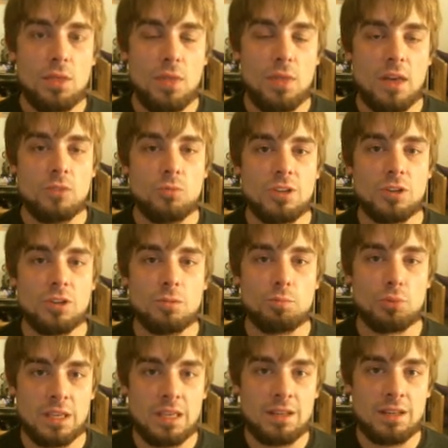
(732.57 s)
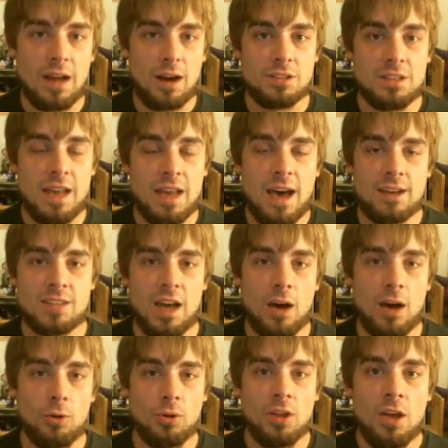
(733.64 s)
then we could bring in our
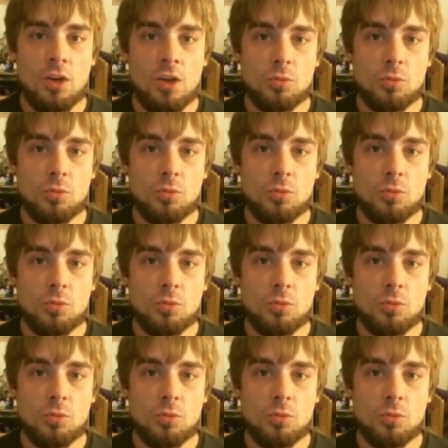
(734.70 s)
Noctowl,